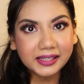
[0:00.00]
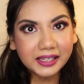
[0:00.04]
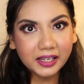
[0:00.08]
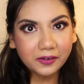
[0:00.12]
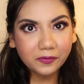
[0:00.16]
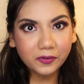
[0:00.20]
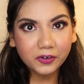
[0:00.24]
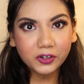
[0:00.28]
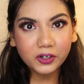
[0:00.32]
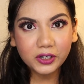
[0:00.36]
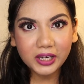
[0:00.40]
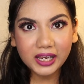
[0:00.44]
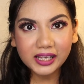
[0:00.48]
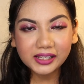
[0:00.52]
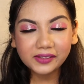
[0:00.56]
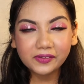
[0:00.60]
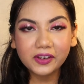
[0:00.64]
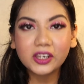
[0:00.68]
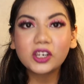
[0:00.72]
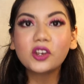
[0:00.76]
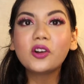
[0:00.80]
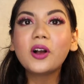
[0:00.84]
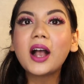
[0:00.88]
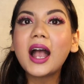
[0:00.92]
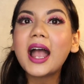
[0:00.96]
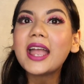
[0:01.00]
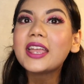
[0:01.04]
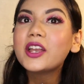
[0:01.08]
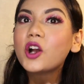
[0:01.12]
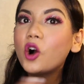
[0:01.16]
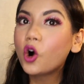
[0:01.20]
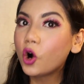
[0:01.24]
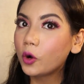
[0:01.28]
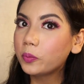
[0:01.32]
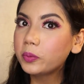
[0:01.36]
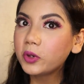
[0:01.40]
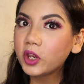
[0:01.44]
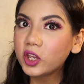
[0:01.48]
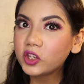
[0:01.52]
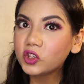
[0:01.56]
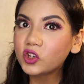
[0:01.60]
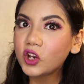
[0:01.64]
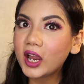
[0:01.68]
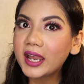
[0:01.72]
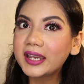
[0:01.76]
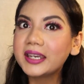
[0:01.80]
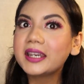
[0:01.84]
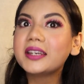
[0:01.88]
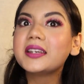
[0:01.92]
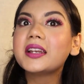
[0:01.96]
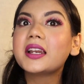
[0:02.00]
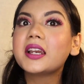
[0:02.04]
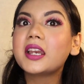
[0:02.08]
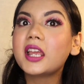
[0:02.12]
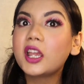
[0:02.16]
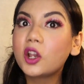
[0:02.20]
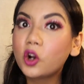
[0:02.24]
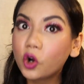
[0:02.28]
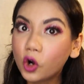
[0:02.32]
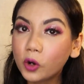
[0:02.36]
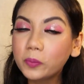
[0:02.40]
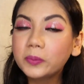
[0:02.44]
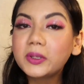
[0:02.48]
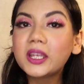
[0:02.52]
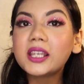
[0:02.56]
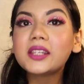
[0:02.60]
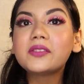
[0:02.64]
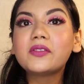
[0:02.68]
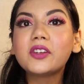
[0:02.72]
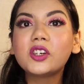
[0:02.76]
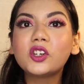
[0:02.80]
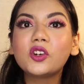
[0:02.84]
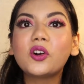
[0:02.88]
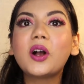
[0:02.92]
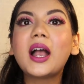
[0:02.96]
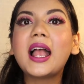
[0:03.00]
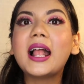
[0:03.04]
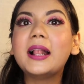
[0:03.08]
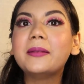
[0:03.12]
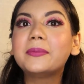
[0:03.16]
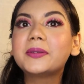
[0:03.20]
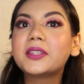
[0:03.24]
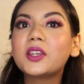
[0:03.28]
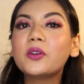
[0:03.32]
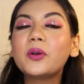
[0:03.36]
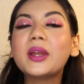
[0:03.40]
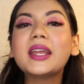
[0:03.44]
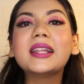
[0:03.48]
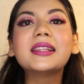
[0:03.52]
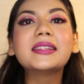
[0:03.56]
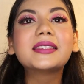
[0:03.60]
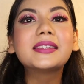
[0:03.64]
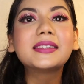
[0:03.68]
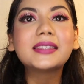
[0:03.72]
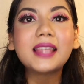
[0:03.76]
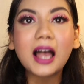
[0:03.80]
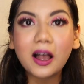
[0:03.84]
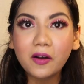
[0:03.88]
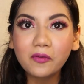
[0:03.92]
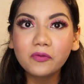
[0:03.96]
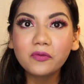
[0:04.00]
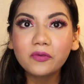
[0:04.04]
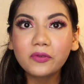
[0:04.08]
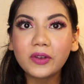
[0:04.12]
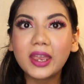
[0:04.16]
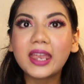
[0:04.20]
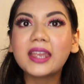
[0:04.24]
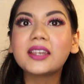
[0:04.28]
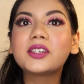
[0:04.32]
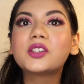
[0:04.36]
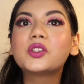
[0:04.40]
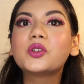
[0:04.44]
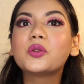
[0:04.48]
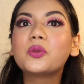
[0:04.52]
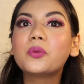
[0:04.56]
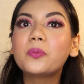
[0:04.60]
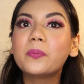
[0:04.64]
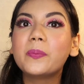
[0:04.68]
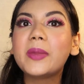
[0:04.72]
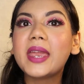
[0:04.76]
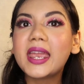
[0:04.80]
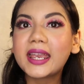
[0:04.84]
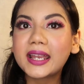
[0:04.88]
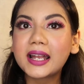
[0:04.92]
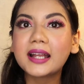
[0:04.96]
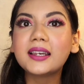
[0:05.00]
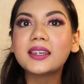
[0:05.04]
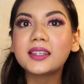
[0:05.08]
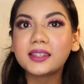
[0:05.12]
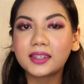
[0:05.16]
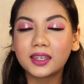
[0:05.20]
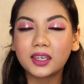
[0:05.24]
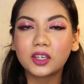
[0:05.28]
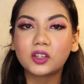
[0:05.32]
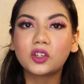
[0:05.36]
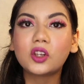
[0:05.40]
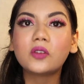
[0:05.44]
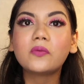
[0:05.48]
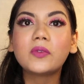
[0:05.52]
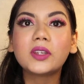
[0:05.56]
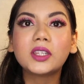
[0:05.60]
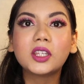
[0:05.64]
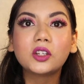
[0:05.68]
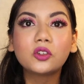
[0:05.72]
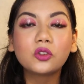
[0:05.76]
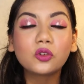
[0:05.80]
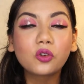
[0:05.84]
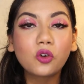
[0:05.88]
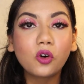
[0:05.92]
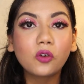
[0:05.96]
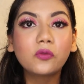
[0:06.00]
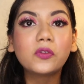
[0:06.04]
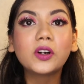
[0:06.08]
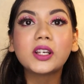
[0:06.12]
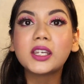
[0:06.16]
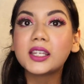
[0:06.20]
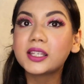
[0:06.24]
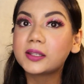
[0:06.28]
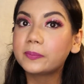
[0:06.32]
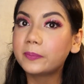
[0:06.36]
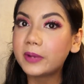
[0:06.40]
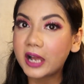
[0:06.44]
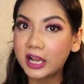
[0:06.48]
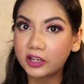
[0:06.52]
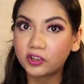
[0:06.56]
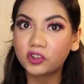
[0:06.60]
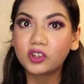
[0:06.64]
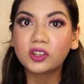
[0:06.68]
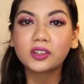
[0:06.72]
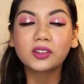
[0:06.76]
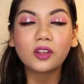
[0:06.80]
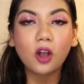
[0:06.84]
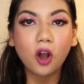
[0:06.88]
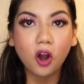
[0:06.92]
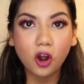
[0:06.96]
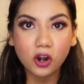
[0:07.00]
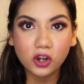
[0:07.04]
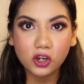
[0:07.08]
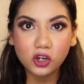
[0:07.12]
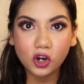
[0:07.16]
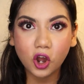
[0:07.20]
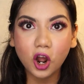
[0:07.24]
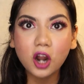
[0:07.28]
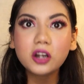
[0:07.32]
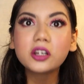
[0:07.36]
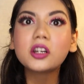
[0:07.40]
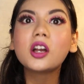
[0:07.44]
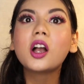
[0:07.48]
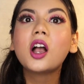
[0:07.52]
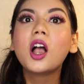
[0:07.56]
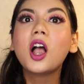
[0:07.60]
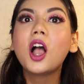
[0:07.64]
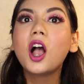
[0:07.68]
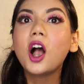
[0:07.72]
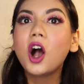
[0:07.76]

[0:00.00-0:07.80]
is it for today's video. I hope you enjoyed it and I hope this video helps you in some way to make a decision whether to go for these blushes or not.